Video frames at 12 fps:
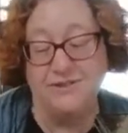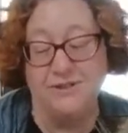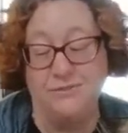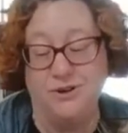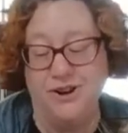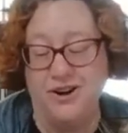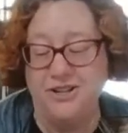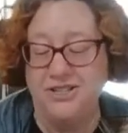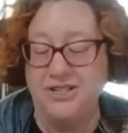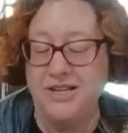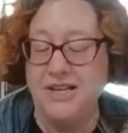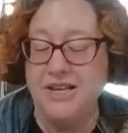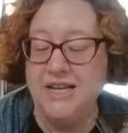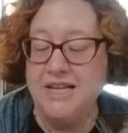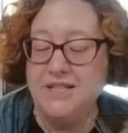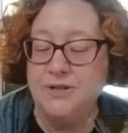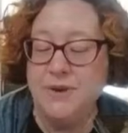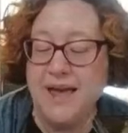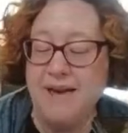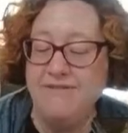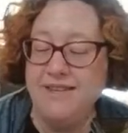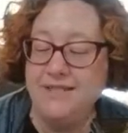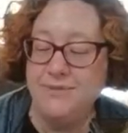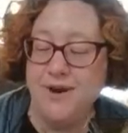2 more cards. So we have
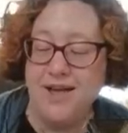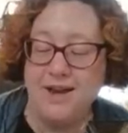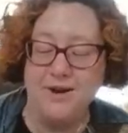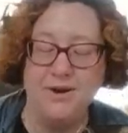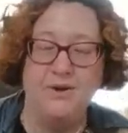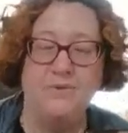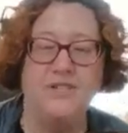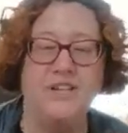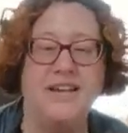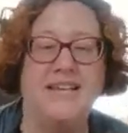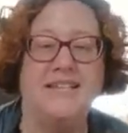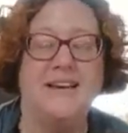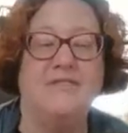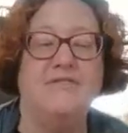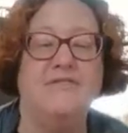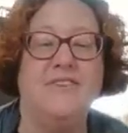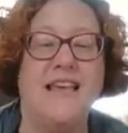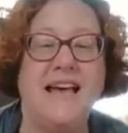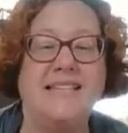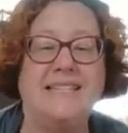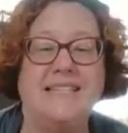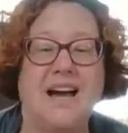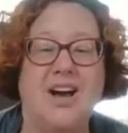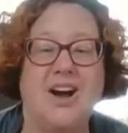this one, which is our
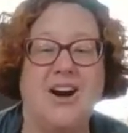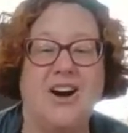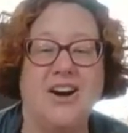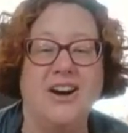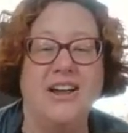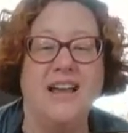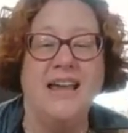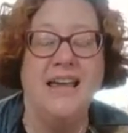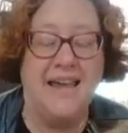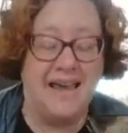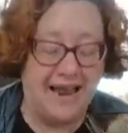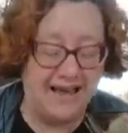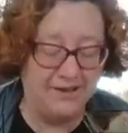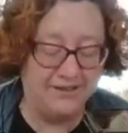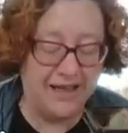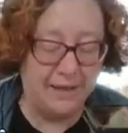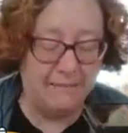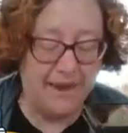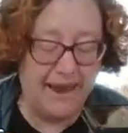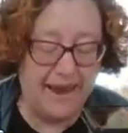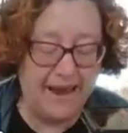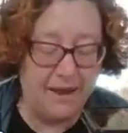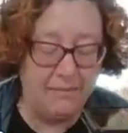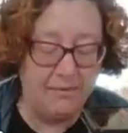Fiesta card. And I use that
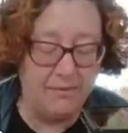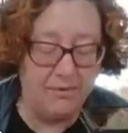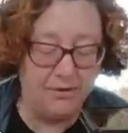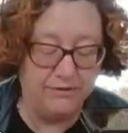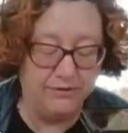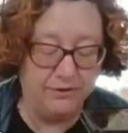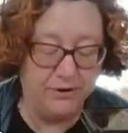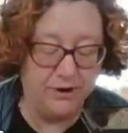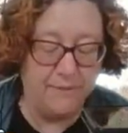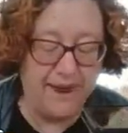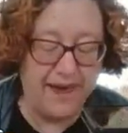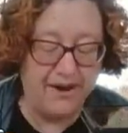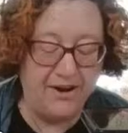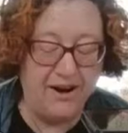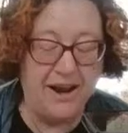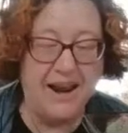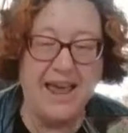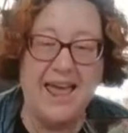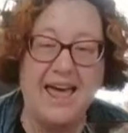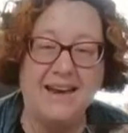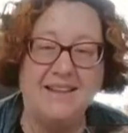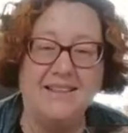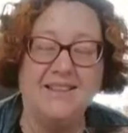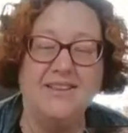big, bold floral pattern, and I
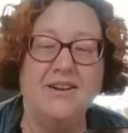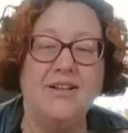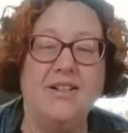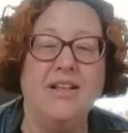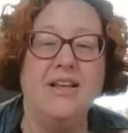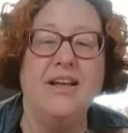added the little